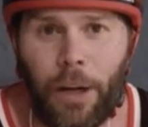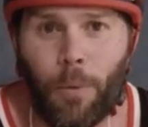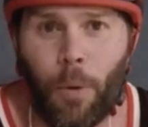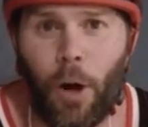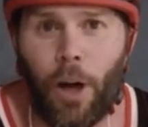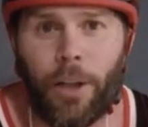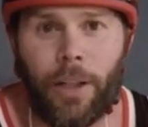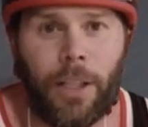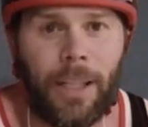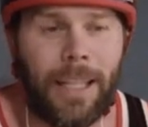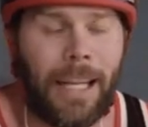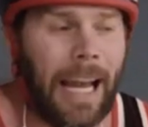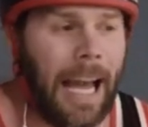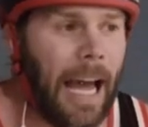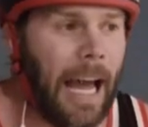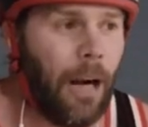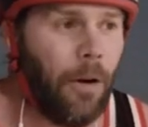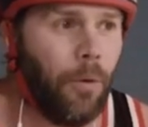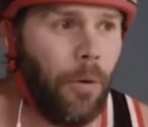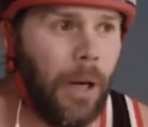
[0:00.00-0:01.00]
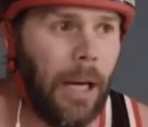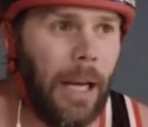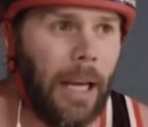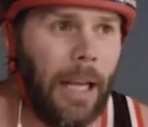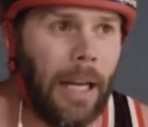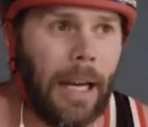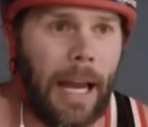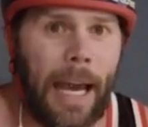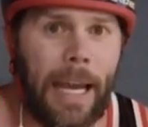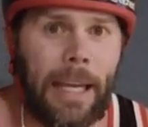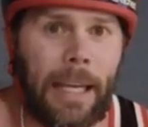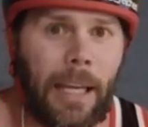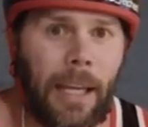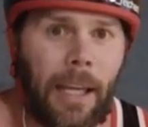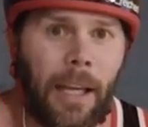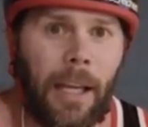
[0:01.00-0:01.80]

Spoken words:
in one, I really like